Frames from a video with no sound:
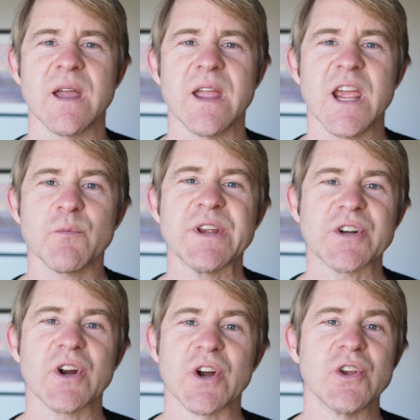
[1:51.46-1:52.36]
In
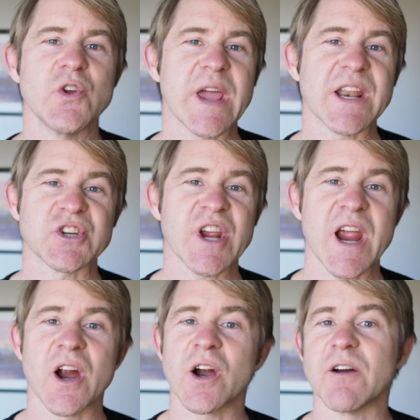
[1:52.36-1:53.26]
return, you get a
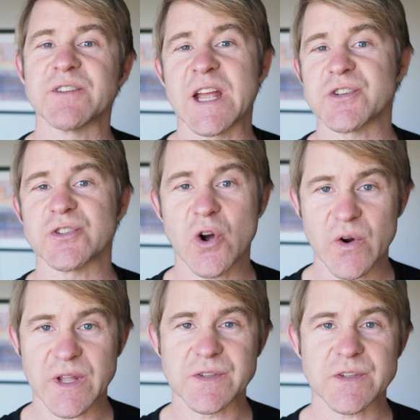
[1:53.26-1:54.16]
share of Tensor
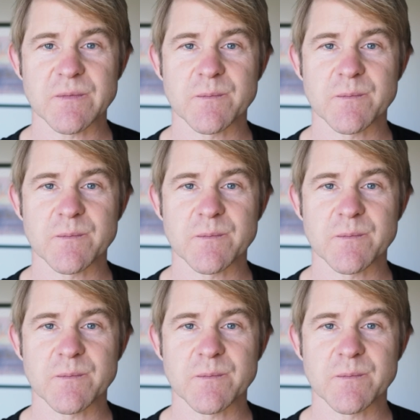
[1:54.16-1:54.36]
tokens.